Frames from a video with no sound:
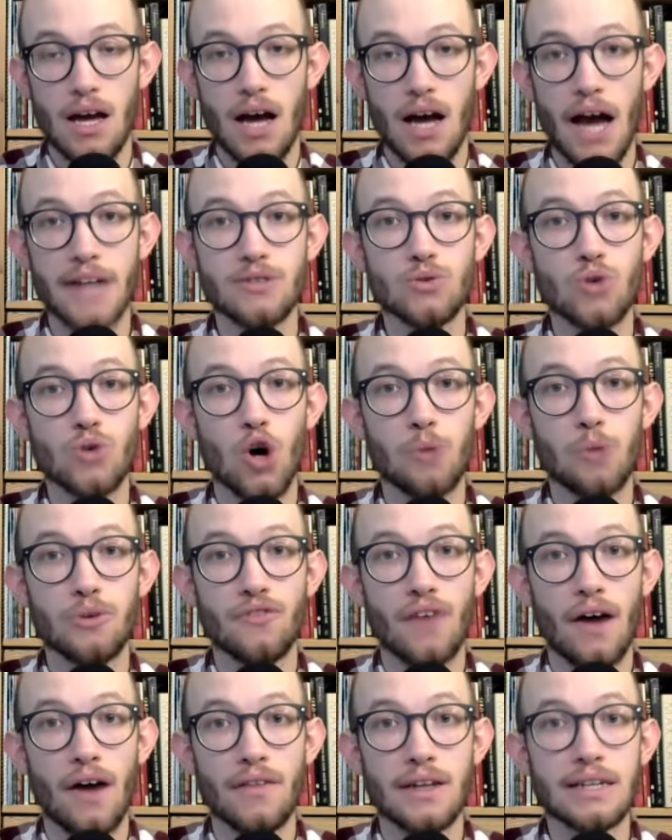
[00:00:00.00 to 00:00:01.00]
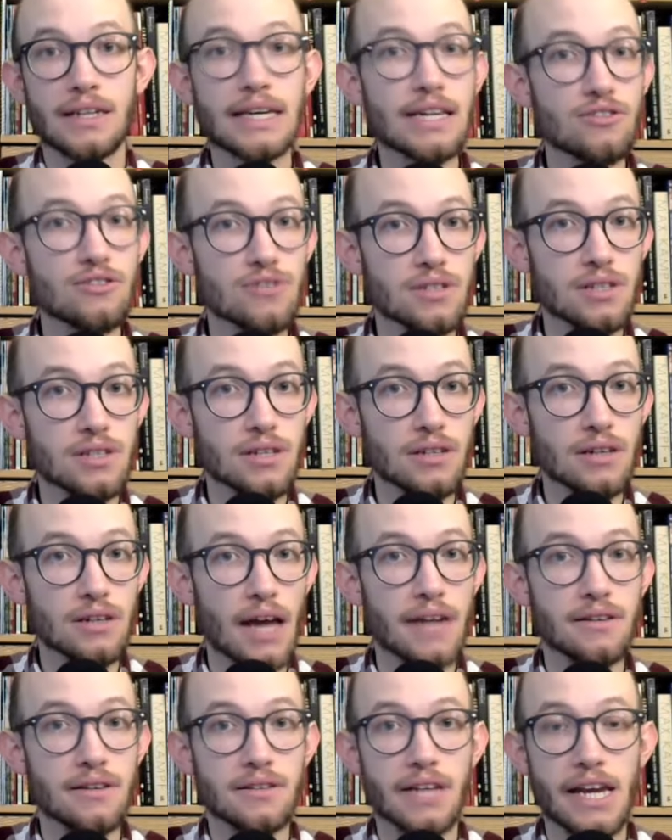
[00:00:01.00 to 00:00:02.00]
I do hope you found that interesting,
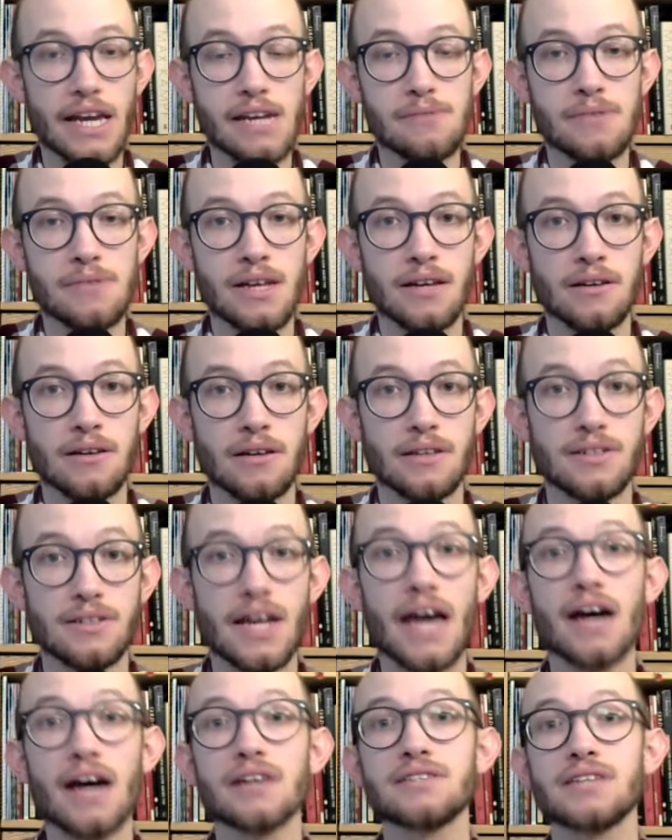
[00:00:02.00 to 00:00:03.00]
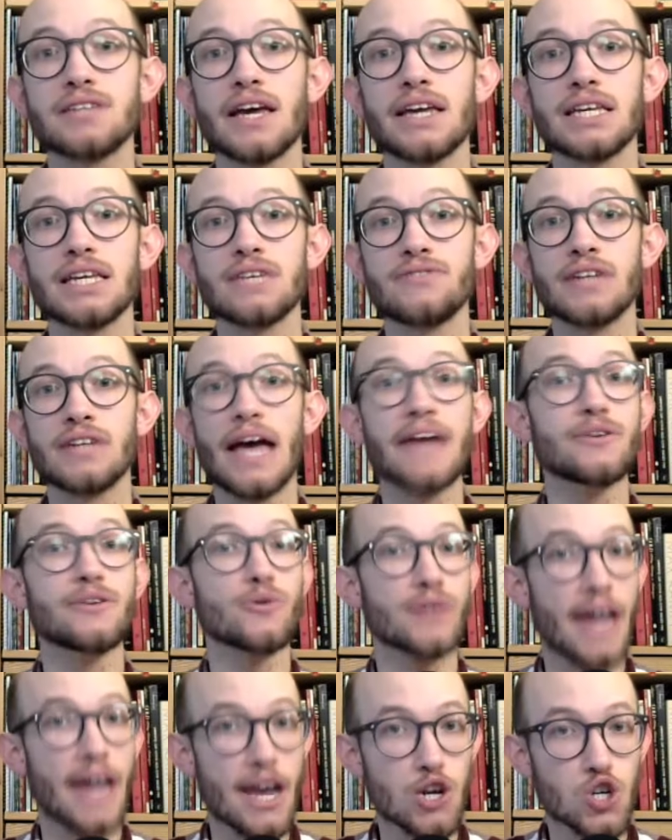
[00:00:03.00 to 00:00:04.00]
entertaining, dare I say even
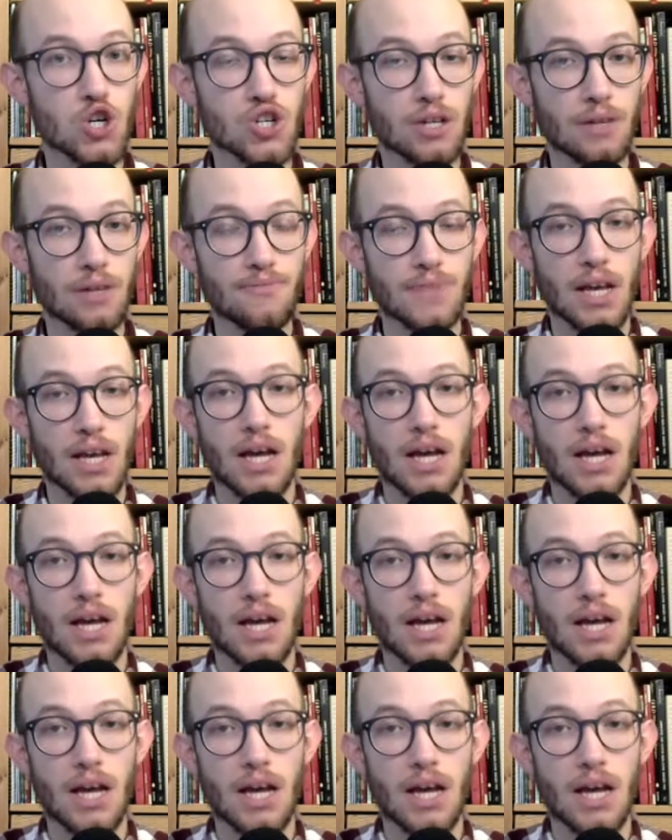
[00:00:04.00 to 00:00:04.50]
educational.